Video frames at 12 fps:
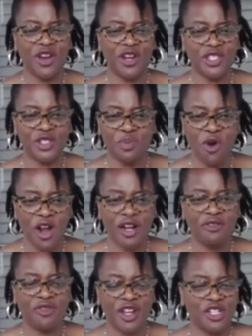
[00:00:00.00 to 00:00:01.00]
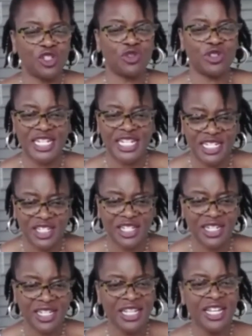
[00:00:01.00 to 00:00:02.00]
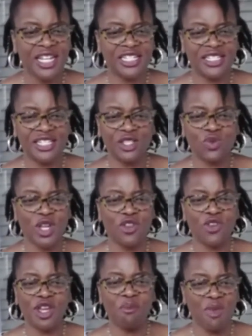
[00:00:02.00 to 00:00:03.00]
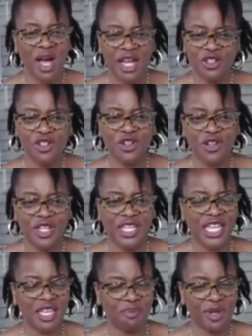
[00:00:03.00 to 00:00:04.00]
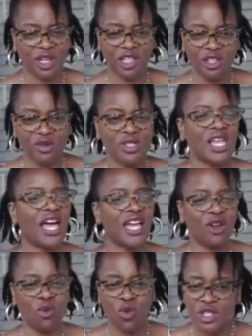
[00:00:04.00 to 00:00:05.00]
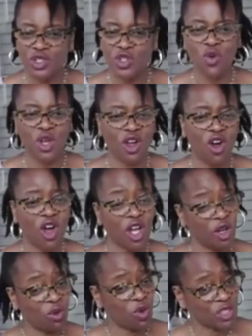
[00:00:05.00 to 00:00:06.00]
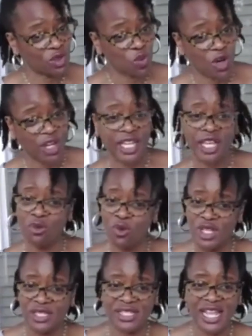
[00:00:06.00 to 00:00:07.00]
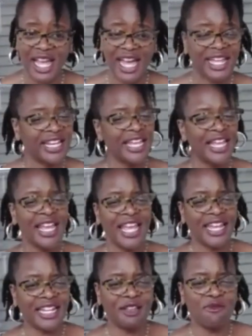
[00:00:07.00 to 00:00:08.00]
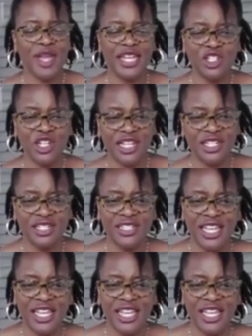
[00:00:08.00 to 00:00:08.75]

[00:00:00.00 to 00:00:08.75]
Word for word: smart very strategic because this way you can monitor and keep a close eye on what's going on and what's working and what's not and can make changes as